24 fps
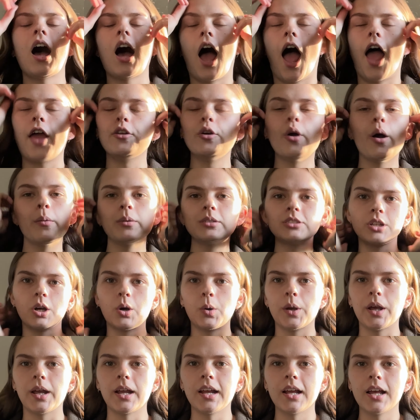I knew I was
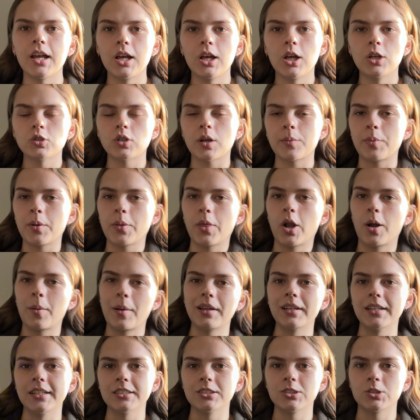going, so I put that on my
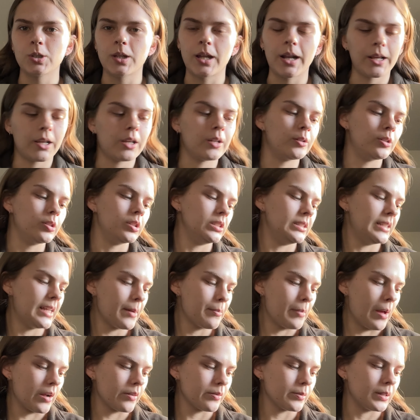list so that I could get
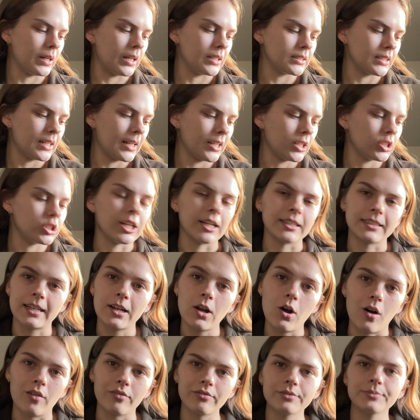back from class and I could check that
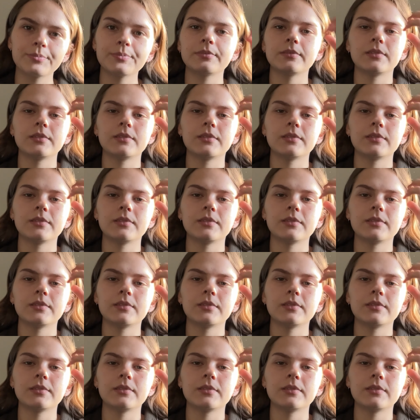off.